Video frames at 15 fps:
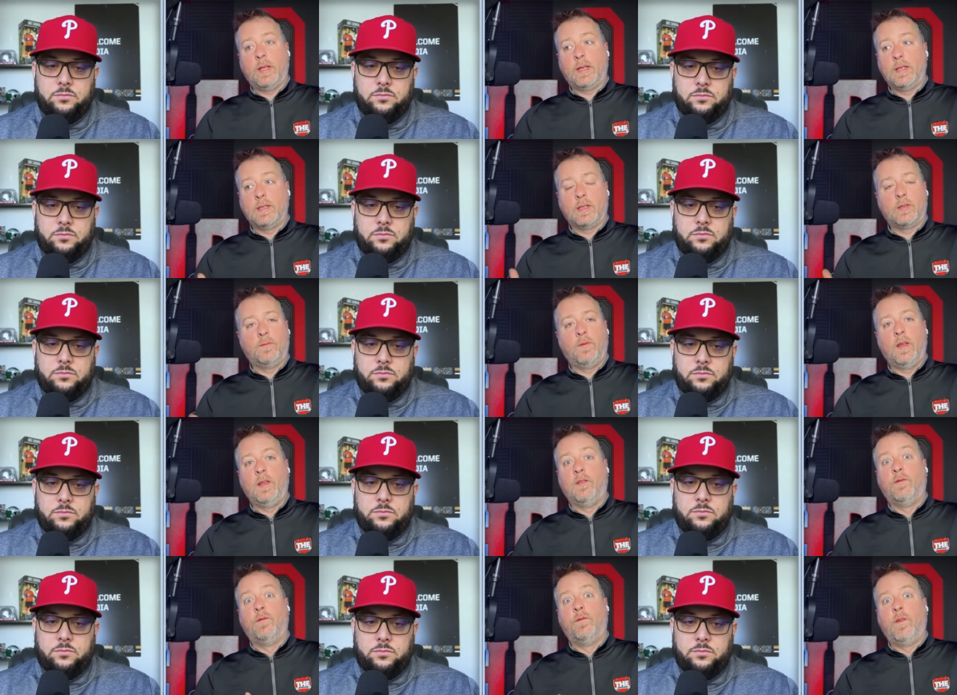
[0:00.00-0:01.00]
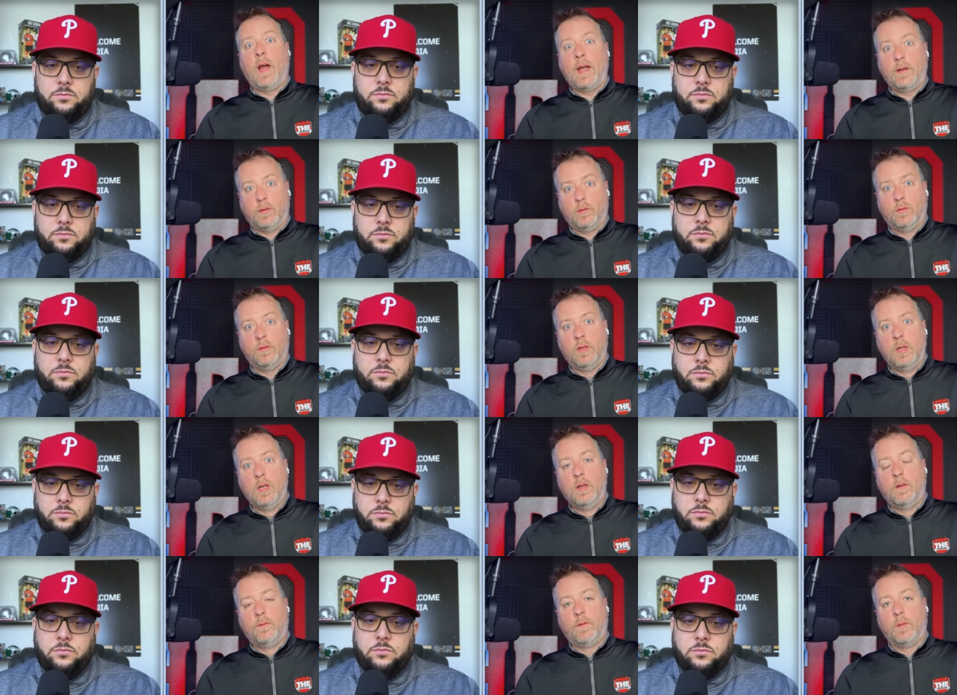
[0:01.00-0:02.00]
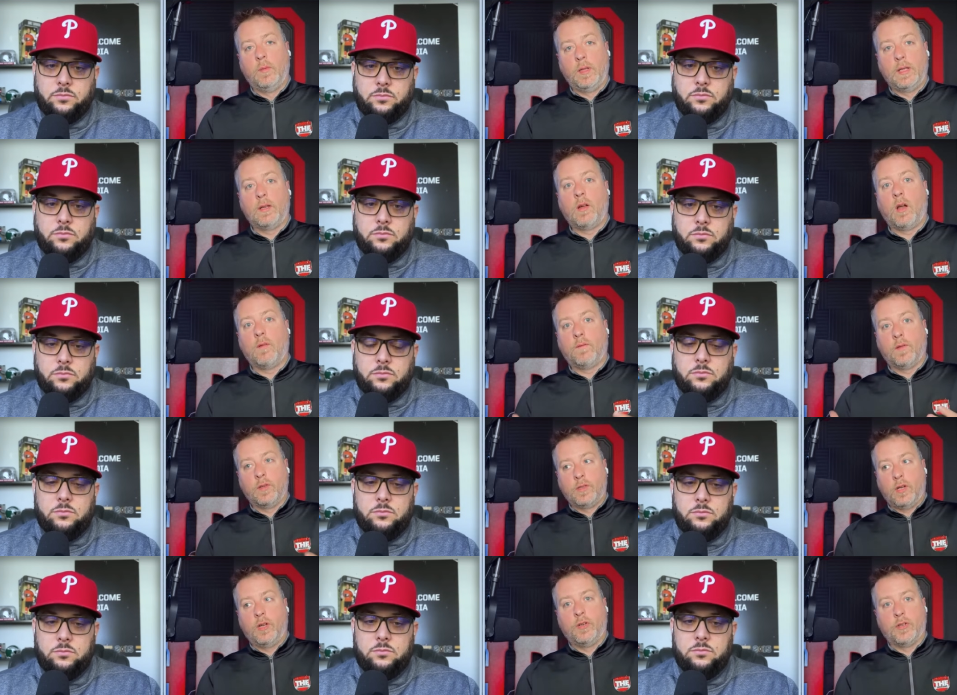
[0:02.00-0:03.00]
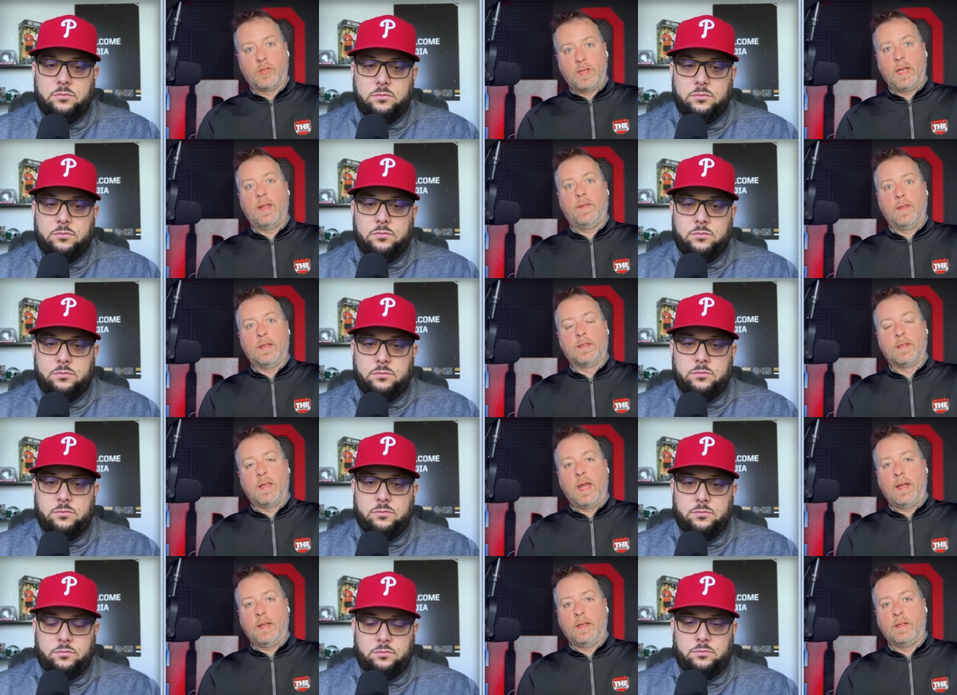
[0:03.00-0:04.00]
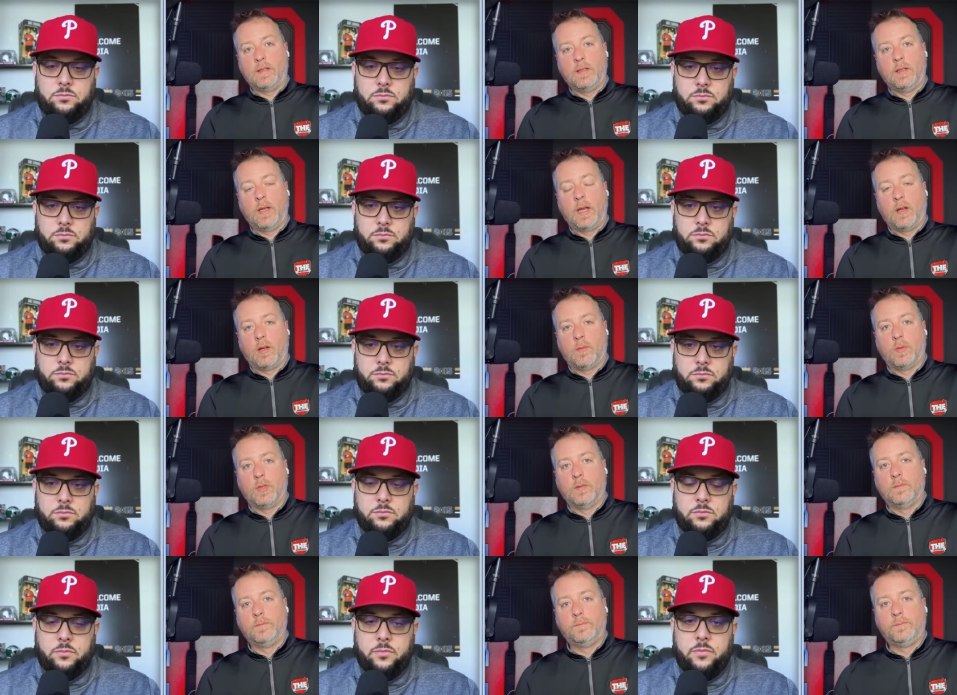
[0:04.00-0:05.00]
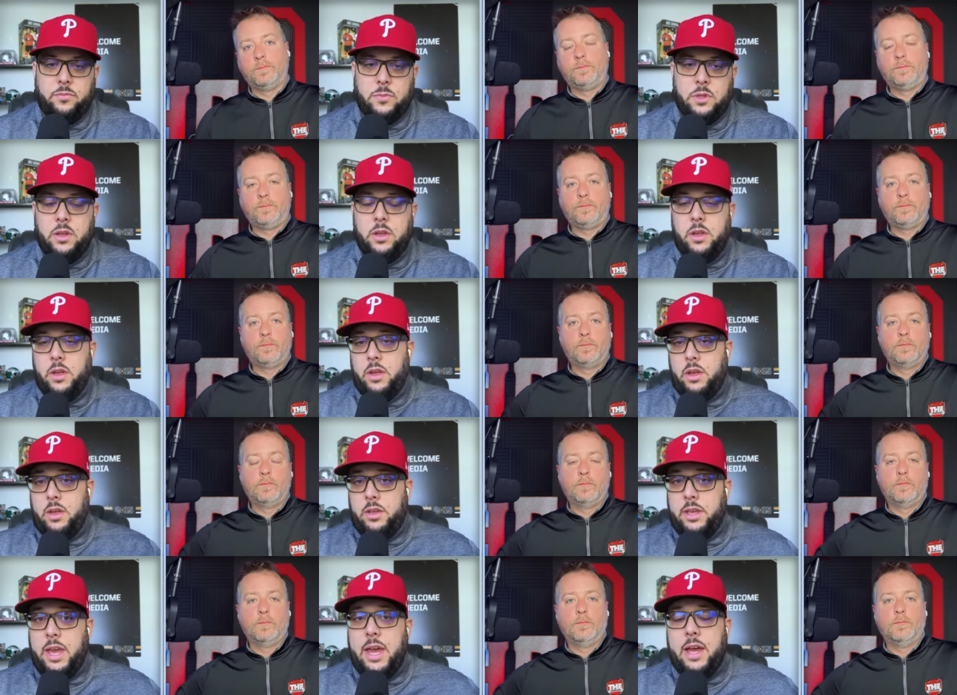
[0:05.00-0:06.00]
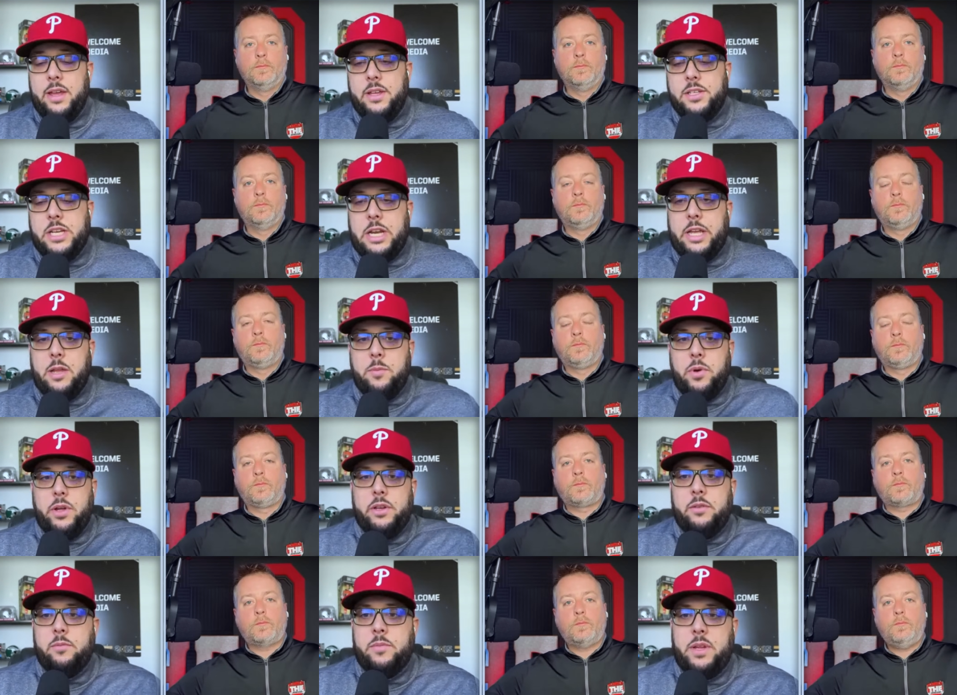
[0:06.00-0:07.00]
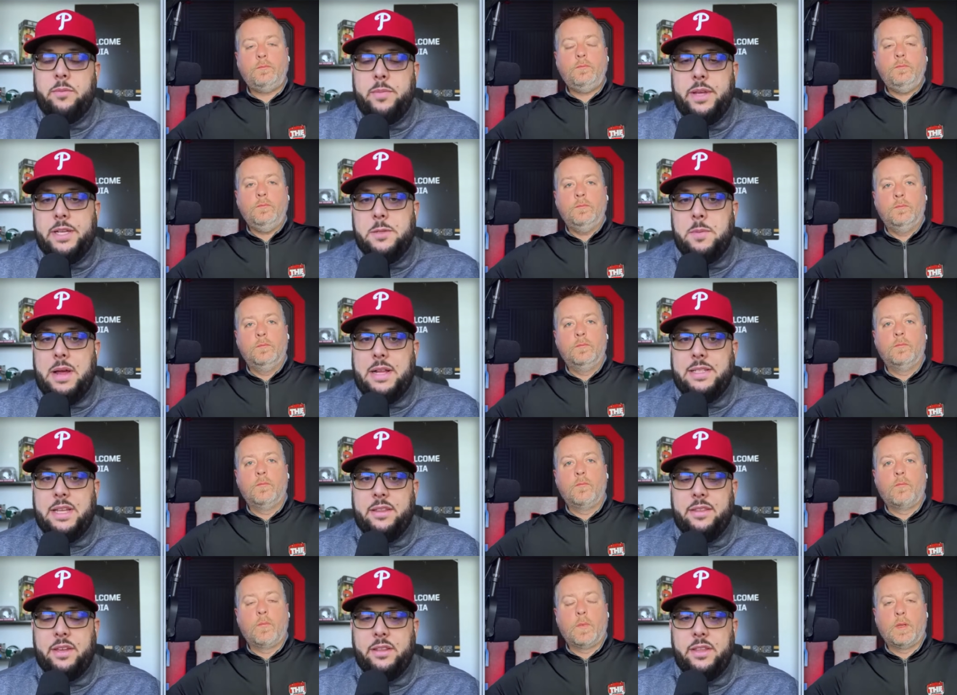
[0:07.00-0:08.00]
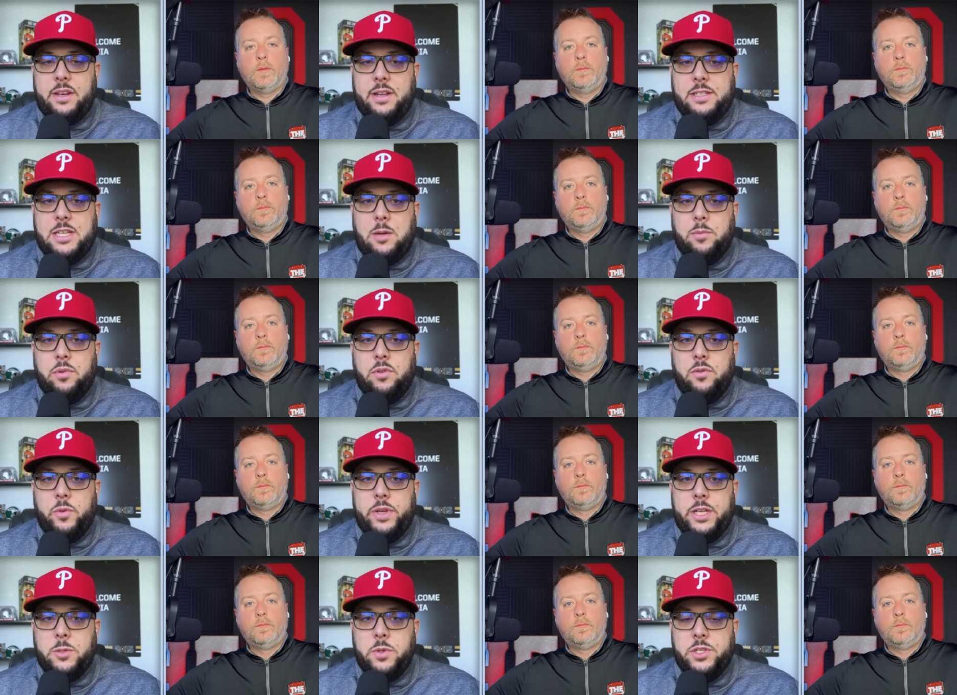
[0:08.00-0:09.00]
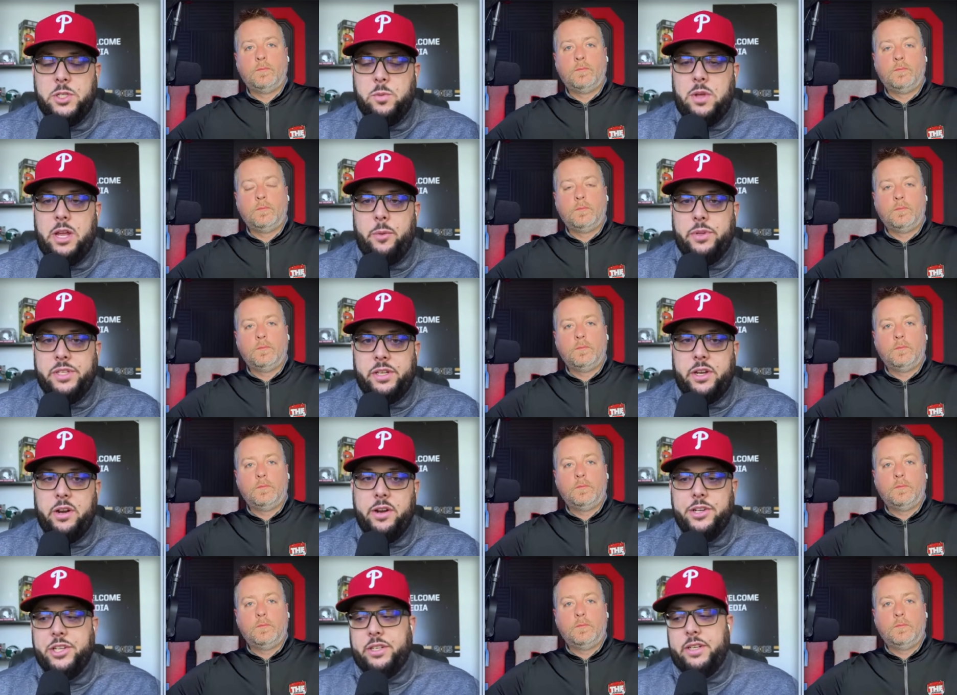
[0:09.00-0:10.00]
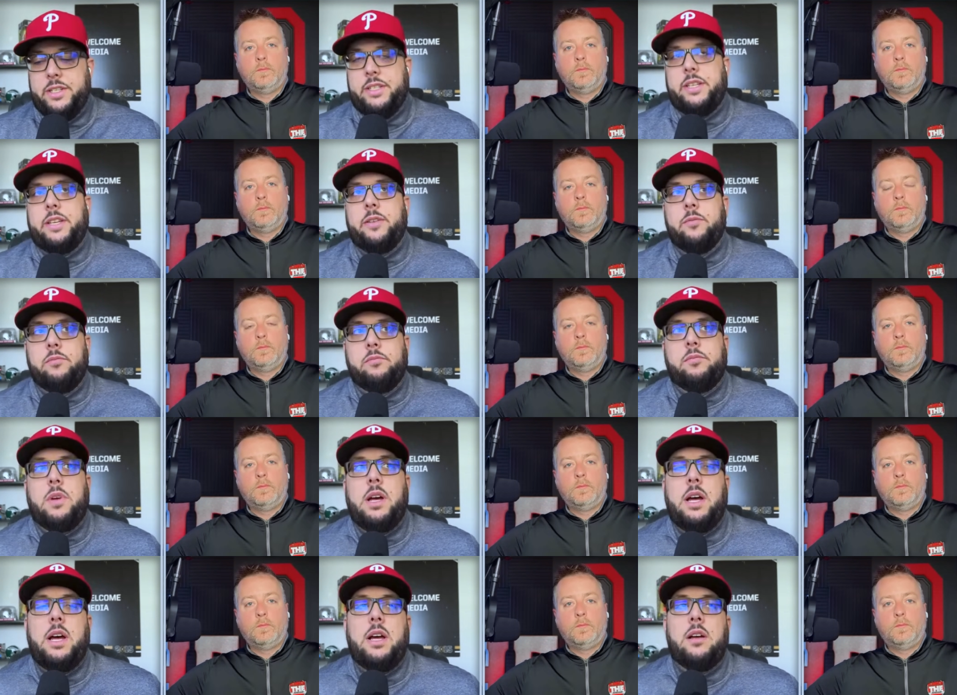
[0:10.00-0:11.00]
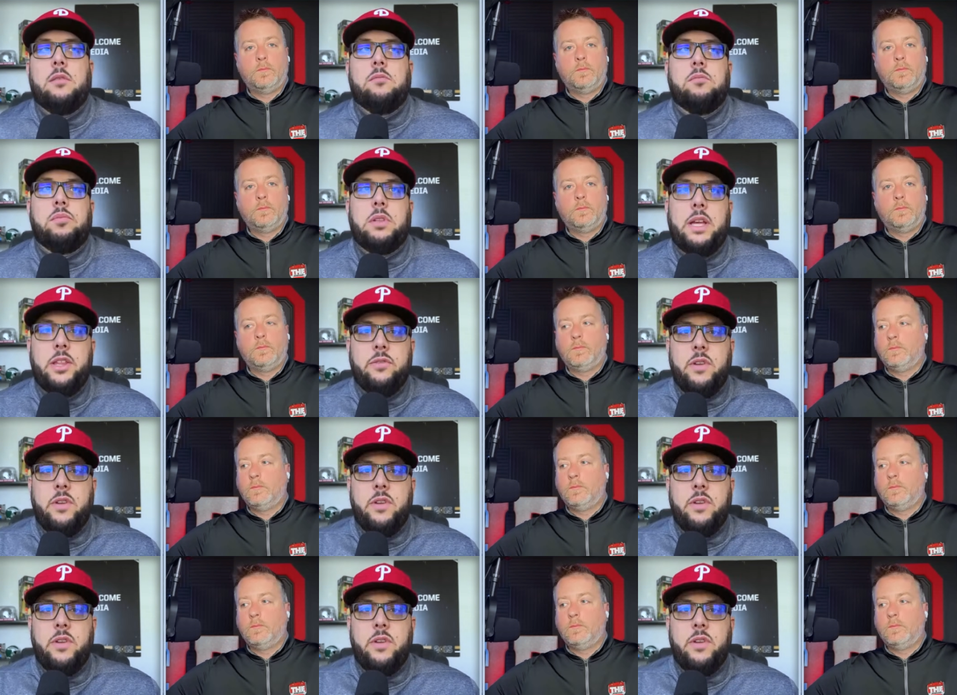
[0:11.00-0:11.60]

Speaker 1: like is is vital for Malik Hartford to understand this heading into Ann Arbor.
Speaker 2: Yeah, he's going to get put in, in big spots. I think the next couple of weeks, which is why it was encouraging to see him uh, play the